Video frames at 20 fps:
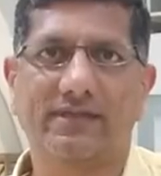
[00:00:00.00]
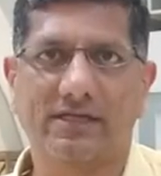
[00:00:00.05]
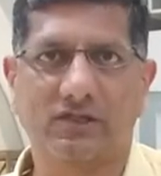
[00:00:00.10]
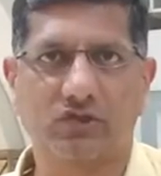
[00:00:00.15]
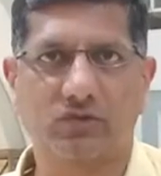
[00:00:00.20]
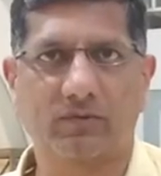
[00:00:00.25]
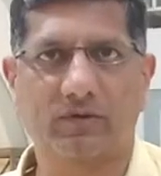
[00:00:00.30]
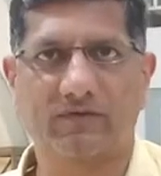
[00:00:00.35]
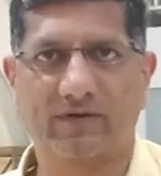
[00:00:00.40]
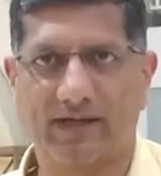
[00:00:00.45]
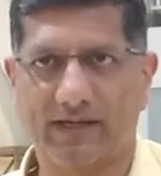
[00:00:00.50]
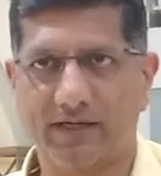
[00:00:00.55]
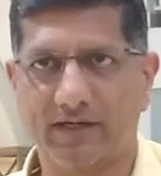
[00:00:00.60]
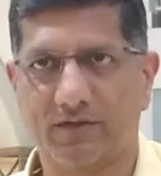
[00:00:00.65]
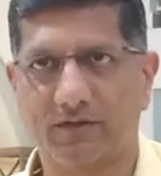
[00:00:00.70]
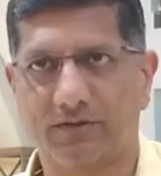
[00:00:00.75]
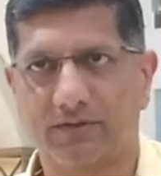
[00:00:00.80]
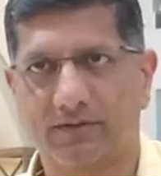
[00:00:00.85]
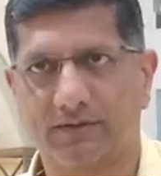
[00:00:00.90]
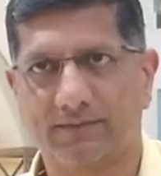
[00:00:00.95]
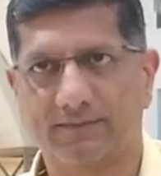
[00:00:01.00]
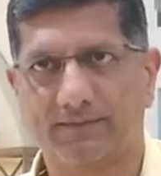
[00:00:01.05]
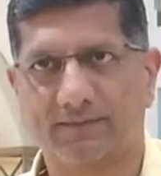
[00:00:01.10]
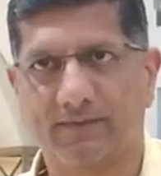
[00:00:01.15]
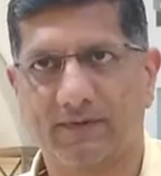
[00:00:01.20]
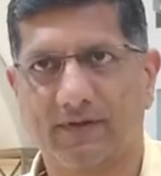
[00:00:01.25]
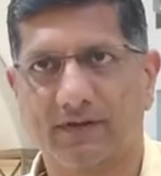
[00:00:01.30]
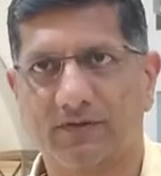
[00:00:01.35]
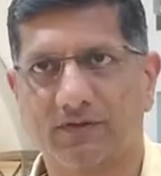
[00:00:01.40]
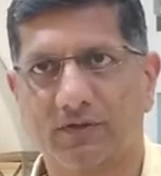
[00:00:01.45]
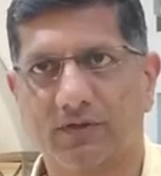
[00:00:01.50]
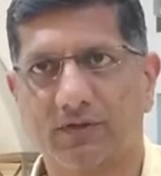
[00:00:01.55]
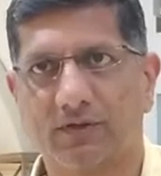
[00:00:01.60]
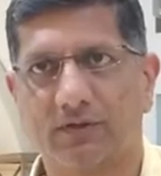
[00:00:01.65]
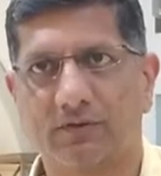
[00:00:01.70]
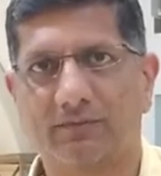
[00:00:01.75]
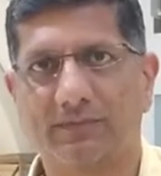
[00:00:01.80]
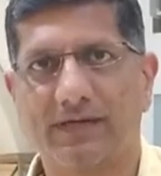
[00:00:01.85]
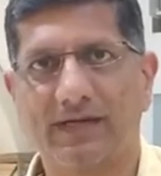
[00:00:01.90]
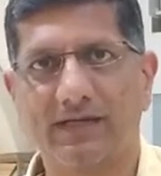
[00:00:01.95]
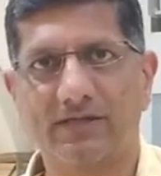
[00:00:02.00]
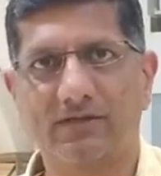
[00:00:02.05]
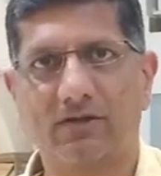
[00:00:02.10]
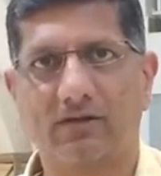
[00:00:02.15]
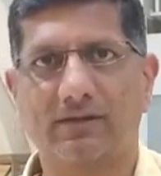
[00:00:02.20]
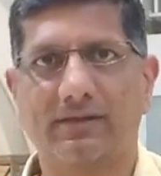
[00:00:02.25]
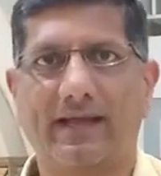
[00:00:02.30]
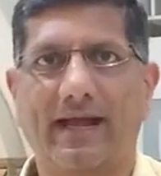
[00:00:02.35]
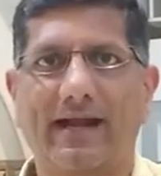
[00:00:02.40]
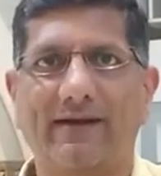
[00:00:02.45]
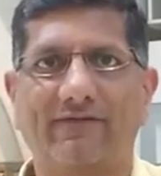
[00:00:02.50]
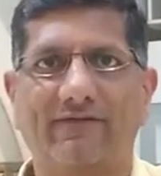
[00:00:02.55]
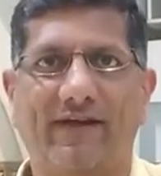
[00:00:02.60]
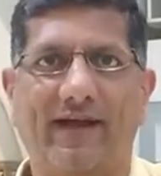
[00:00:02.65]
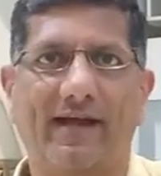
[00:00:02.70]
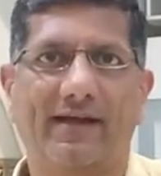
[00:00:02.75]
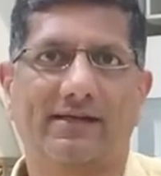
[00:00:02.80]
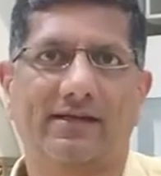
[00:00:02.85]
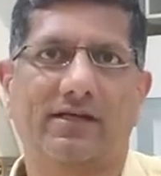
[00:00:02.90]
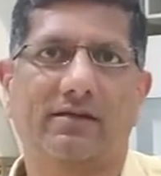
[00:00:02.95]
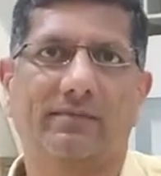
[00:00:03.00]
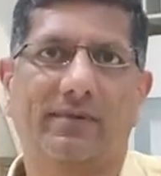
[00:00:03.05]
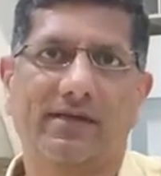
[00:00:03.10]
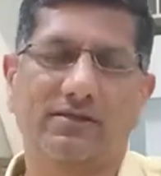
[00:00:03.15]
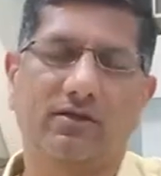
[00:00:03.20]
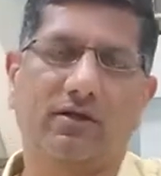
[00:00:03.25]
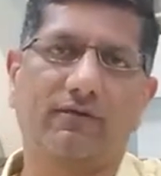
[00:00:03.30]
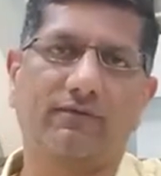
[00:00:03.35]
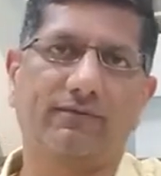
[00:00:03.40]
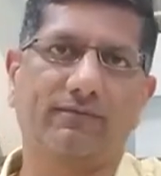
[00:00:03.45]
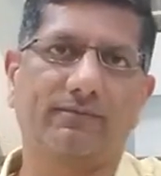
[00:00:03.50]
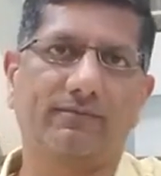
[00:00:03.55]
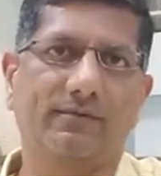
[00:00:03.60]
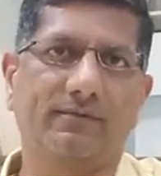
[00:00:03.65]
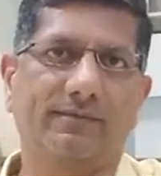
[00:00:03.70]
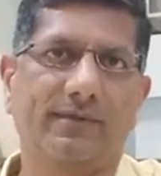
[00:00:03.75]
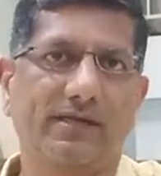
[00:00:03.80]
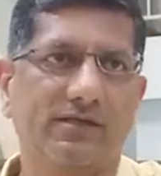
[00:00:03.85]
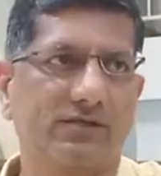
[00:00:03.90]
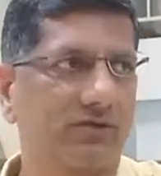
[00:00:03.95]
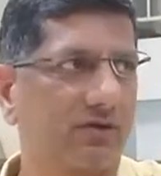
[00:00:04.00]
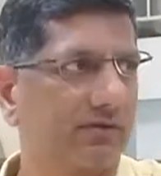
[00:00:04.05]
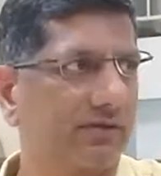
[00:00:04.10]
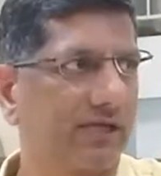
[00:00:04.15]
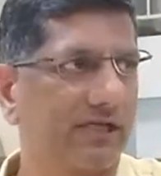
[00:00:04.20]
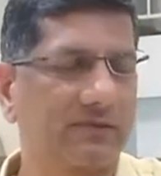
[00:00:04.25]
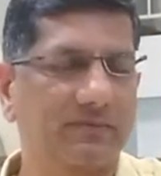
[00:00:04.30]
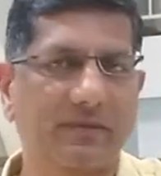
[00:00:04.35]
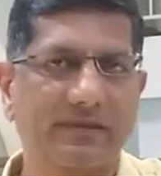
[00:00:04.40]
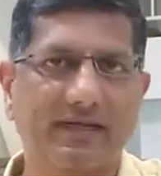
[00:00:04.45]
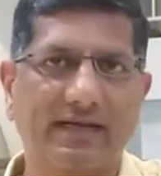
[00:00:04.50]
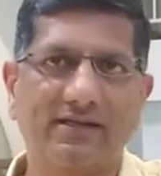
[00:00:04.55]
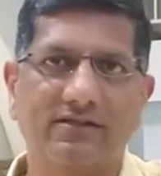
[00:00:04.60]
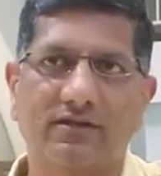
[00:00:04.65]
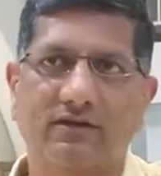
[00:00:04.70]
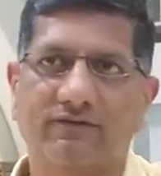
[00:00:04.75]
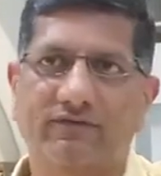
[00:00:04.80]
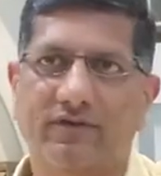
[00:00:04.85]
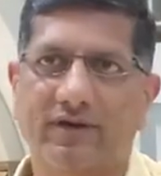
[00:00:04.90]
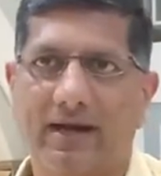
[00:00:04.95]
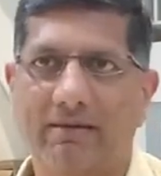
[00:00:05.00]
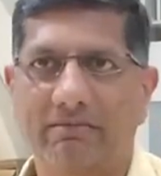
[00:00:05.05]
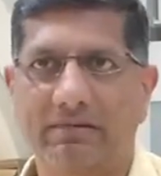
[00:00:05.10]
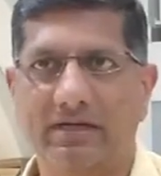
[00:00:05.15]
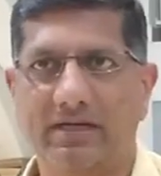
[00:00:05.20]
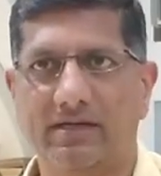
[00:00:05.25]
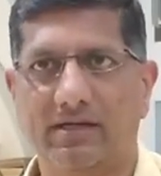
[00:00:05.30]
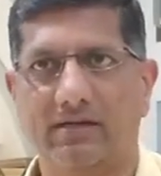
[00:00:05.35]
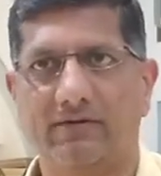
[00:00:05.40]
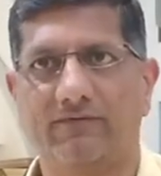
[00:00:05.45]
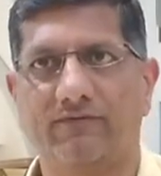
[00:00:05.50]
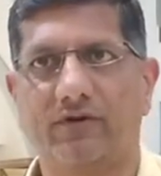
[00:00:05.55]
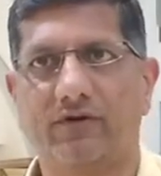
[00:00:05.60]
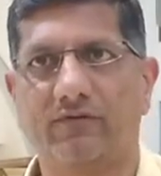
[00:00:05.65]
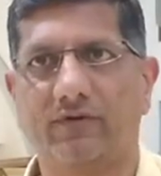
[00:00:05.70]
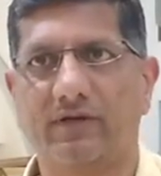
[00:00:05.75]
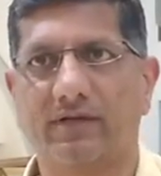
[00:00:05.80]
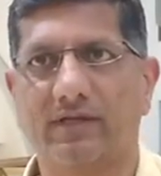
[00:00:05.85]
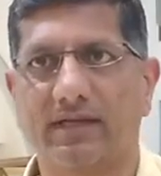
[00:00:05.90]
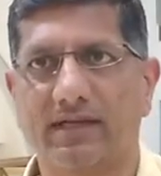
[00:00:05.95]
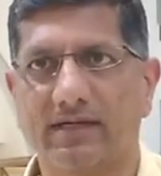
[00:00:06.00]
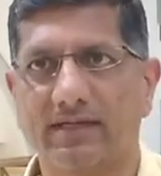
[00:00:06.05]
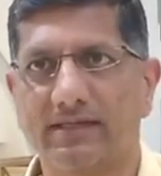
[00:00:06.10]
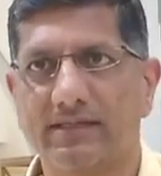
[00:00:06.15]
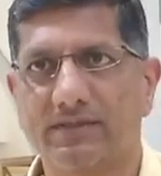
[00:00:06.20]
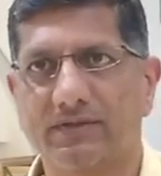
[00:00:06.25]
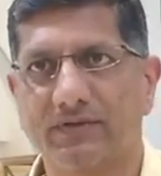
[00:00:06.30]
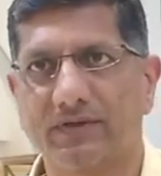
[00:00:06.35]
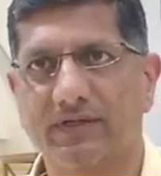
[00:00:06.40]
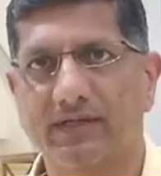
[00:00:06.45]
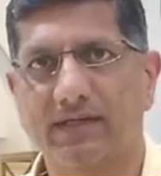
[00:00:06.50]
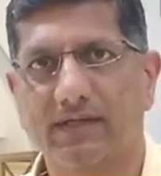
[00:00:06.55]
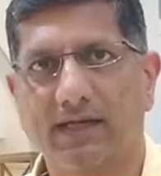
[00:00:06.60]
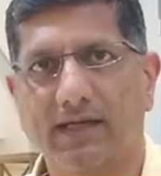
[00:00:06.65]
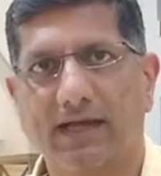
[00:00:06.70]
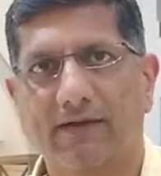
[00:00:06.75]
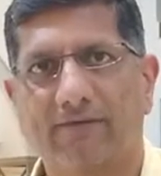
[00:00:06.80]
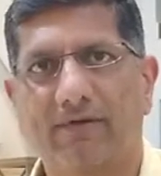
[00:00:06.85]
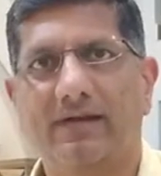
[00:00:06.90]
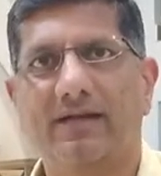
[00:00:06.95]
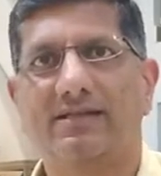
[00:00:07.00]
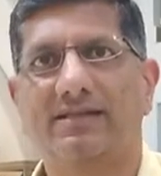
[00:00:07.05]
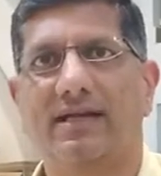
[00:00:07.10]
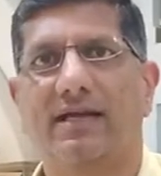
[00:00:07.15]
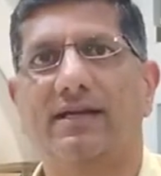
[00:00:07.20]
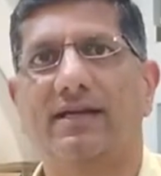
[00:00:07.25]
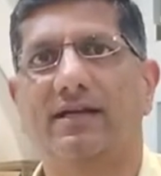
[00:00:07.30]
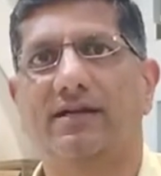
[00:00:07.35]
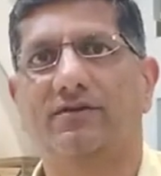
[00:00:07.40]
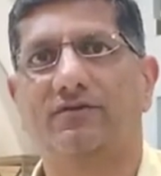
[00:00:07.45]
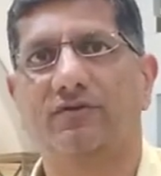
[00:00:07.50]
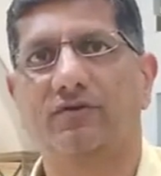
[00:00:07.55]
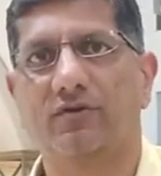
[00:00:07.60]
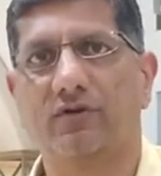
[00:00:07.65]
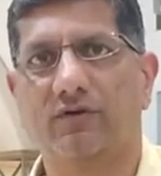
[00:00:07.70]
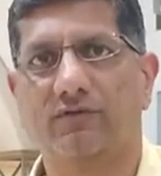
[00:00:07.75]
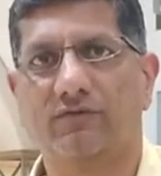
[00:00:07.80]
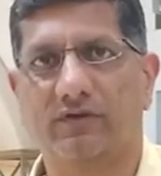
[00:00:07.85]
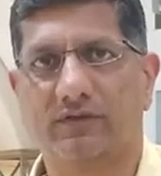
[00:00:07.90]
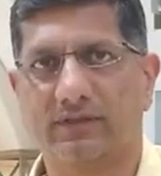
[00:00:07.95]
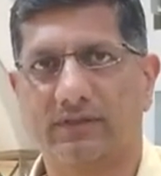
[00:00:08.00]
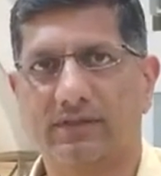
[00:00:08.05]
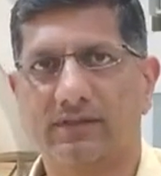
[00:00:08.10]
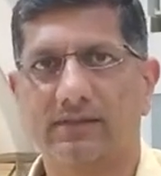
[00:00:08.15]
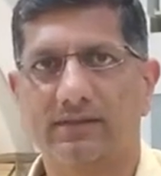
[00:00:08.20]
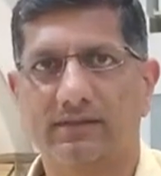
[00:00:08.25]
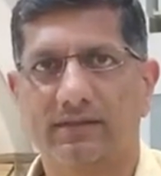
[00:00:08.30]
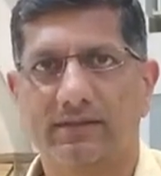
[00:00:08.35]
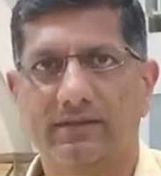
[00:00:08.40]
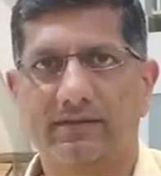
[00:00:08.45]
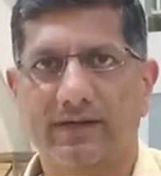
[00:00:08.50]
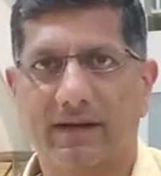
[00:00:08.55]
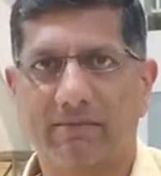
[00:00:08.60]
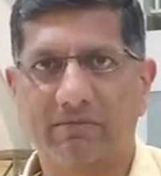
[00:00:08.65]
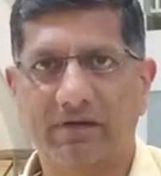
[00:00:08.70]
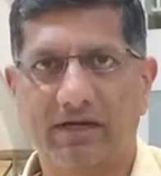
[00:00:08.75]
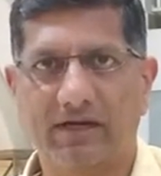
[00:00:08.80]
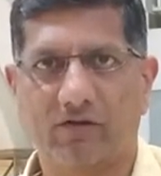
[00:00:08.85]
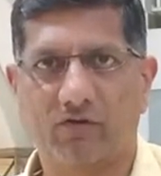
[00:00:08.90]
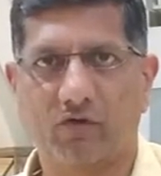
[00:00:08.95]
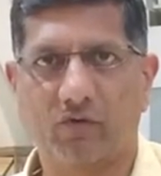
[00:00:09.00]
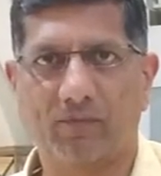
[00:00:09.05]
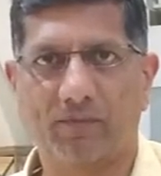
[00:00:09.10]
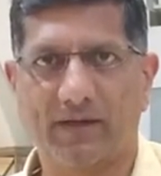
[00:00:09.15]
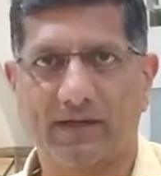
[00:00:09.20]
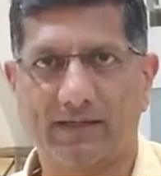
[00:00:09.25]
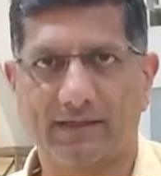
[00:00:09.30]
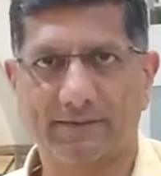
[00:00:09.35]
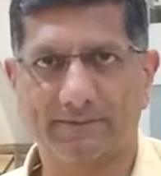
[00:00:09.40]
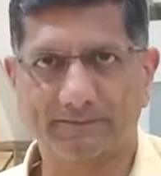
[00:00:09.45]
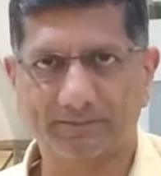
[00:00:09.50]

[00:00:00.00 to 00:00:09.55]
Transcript: has to be very good. So based on that fact and based, of based on the expertise of Kremlin in woodworking industry, we decided to go for the Kremlin equipment.